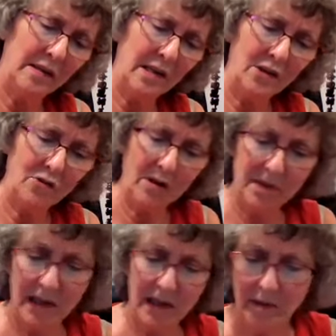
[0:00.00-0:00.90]
10
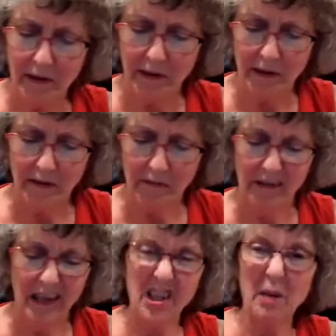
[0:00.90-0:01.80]
drops of lemon in there.
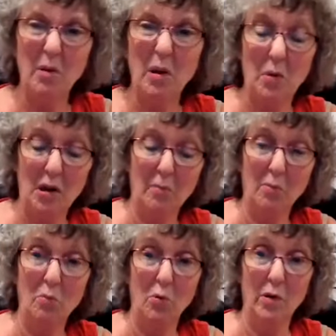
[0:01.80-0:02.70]
Actually, I'm going to put a
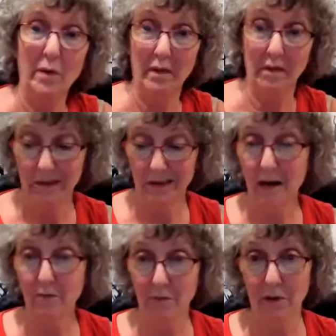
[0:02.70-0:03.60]
couple more in there because
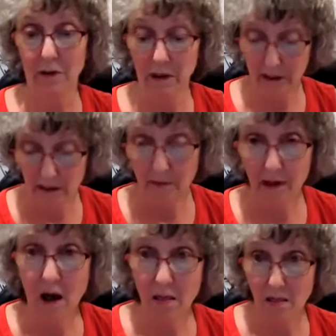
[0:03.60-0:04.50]
I really like
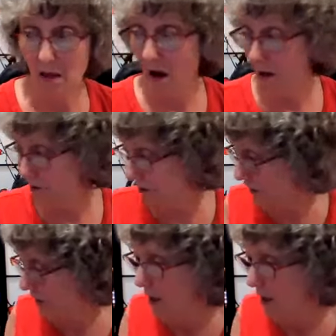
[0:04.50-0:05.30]
lemon a lot.